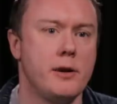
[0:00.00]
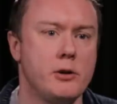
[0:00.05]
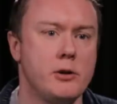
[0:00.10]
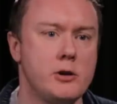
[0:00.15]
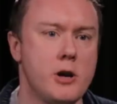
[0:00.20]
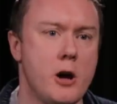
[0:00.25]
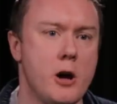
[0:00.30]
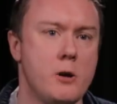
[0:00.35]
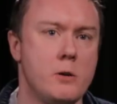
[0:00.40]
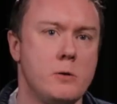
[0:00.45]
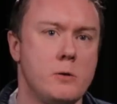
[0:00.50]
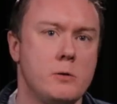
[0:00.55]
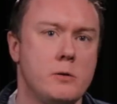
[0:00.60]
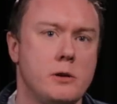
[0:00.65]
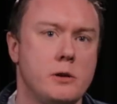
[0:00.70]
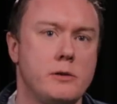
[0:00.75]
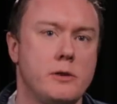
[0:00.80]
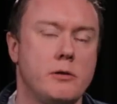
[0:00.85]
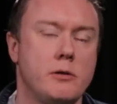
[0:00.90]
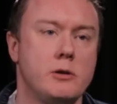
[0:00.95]
there is no
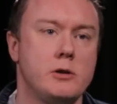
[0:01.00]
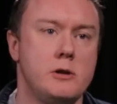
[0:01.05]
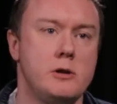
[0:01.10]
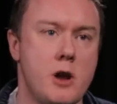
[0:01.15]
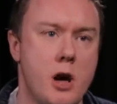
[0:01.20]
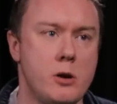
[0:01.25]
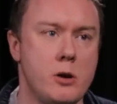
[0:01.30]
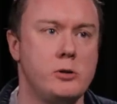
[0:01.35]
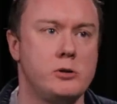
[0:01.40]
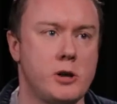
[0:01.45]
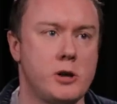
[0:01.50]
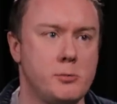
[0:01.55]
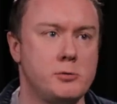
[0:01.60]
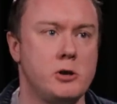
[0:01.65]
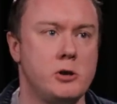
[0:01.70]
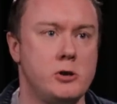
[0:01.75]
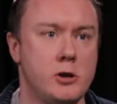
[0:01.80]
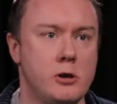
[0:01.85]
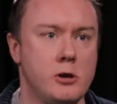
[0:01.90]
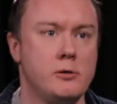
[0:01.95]
there is no
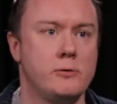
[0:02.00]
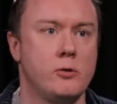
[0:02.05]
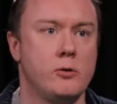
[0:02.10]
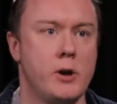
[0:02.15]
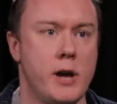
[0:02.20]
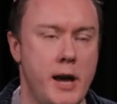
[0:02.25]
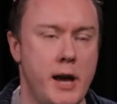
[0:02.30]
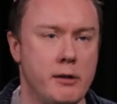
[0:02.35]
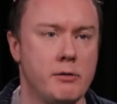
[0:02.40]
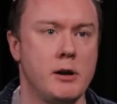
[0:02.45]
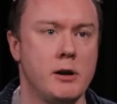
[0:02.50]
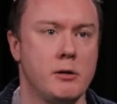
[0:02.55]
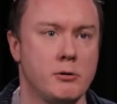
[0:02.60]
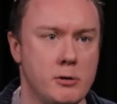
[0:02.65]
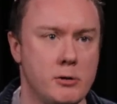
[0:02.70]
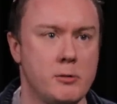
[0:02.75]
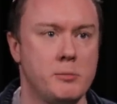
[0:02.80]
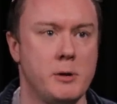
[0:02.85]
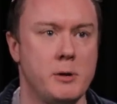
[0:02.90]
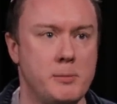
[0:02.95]
substitute for hearing a
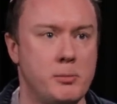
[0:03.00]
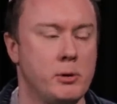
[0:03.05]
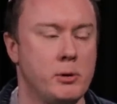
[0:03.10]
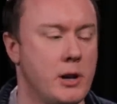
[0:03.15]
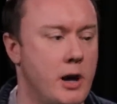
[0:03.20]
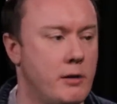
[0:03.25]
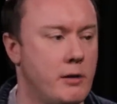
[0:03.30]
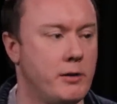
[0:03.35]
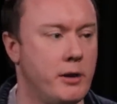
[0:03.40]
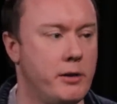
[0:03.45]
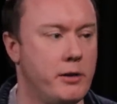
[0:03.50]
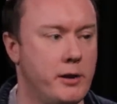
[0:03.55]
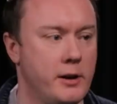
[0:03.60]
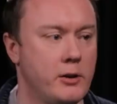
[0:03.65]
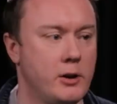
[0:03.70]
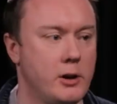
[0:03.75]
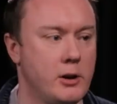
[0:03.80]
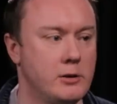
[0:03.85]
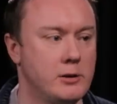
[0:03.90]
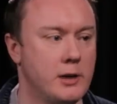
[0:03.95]
room of people laugh at a thing
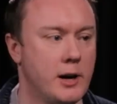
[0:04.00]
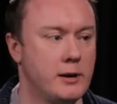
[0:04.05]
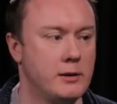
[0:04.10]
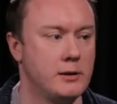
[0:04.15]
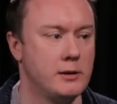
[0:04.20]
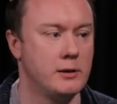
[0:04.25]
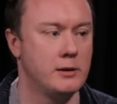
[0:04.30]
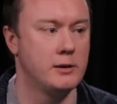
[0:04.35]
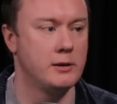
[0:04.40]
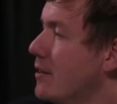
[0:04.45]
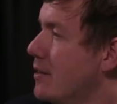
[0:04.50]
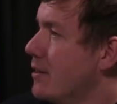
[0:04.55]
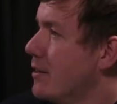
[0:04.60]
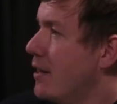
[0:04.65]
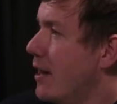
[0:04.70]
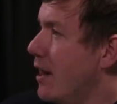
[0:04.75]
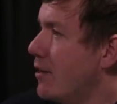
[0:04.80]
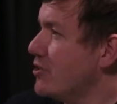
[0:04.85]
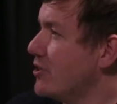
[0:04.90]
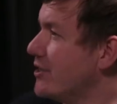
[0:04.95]
that you okay. said. So
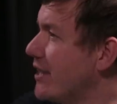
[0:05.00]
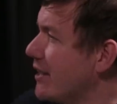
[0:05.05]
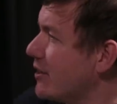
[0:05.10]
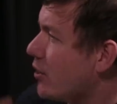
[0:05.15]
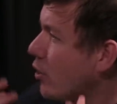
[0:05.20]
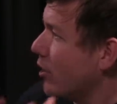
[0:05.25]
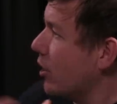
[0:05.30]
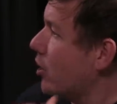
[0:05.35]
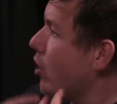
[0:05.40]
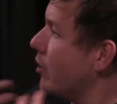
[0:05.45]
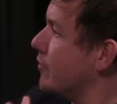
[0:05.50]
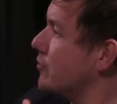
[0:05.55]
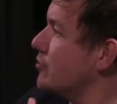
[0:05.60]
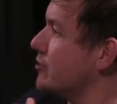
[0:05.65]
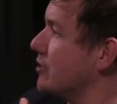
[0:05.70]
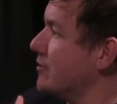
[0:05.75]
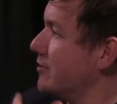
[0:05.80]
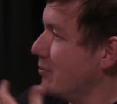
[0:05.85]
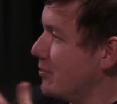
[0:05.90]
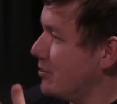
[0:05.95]
how do you get that on a live
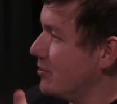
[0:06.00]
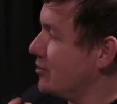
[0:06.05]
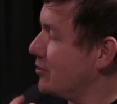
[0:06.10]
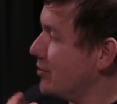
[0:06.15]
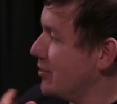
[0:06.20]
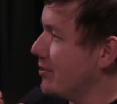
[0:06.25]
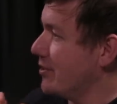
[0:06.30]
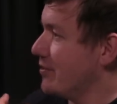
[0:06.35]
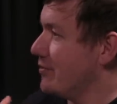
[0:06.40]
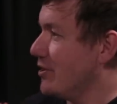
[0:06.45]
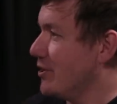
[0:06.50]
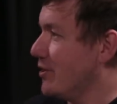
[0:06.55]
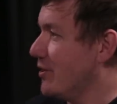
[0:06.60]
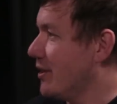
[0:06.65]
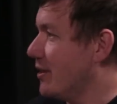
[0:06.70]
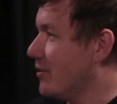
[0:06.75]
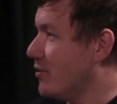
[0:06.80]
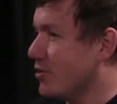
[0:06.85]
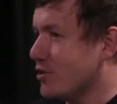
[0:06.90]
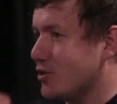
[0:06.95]
stream? There, when you're doing like video
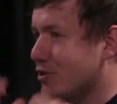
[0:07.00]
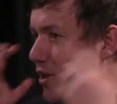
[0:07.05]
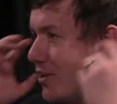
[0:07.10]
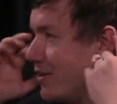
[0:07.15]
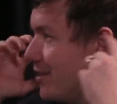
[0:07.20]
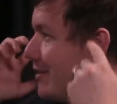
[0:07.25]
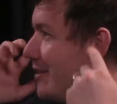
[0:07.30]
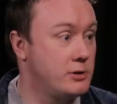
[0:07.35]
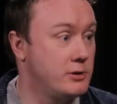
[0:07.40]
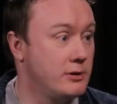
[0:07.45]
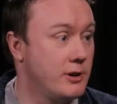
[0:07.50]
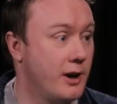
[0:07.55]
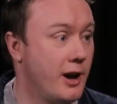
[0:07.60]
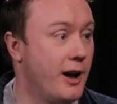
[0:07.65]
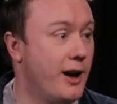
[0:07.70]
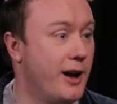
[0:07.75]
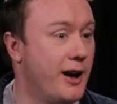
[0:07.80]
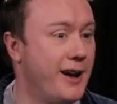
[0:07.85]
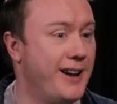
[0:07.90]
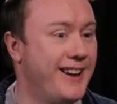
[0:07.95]
games, no, I don't. Yeah,
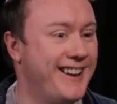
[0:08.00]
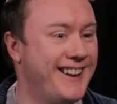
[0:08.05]
uh,